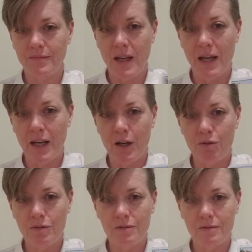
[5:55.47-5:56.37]
hanging
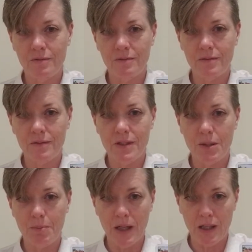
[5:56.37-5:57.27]
out,
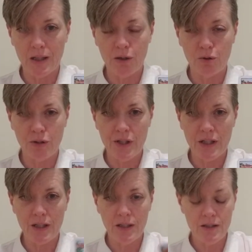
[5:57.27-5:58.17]
debating the whole
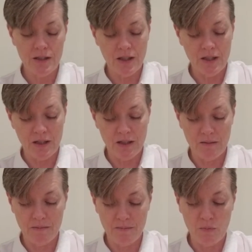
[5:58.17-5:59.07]
thing.
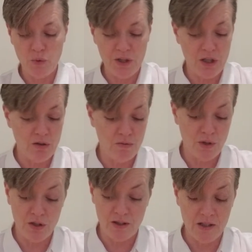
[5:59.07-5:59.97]
Whether
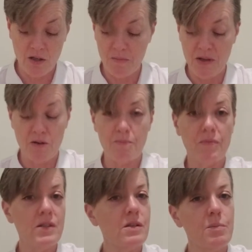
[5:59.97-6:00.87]
you, this could be your
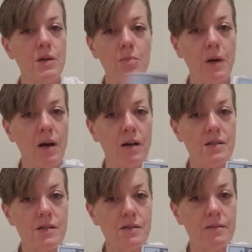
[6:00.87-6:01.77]

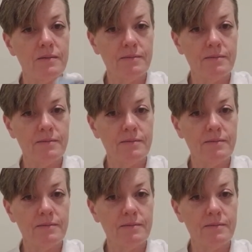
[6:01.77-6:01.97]
boss.